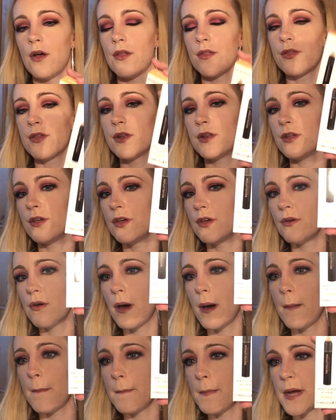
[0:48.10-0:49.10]
the new
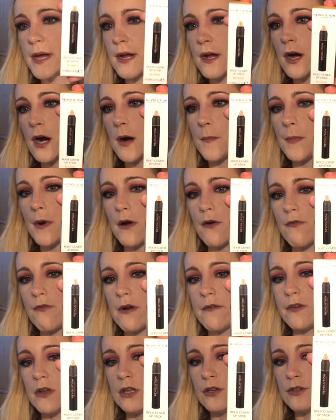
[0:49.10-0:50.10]
Makeup
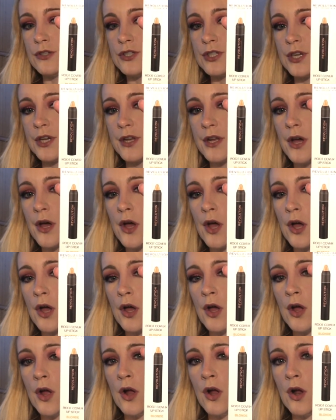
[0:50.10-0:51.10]
Revolution
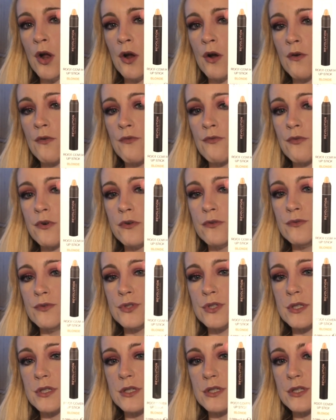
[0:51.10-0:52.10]

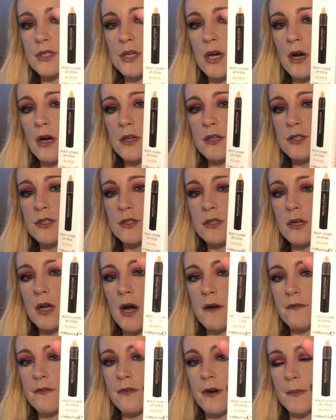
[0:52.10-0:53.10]
Root Touch
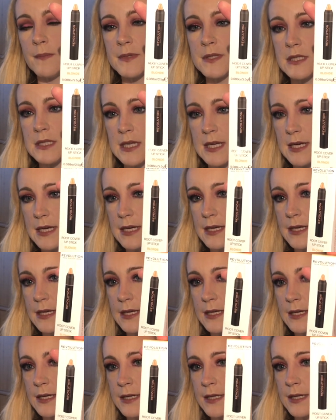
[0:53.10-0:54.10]
Cover-Up Stick,
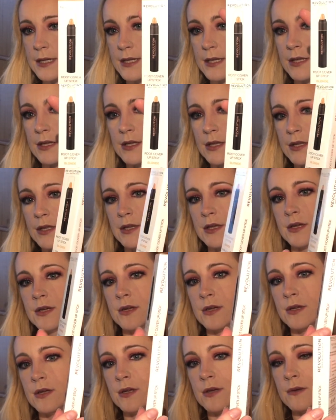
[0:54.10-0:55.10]

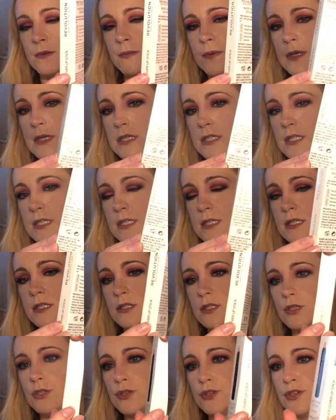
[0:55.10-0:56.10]
which
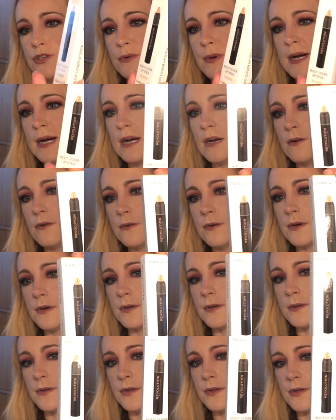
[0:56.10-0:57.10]
is new out.
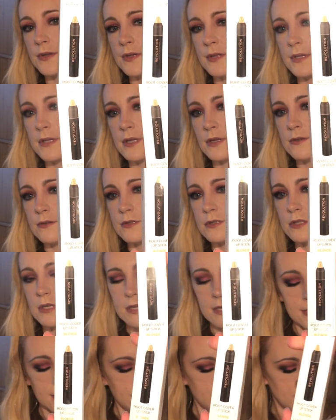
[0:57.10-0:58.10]
Looks
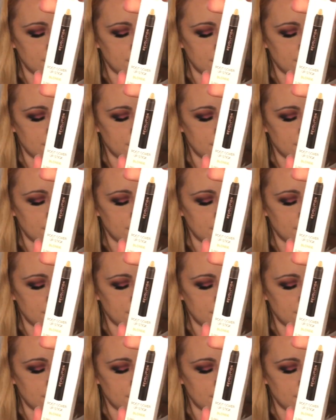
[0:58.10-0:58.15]
like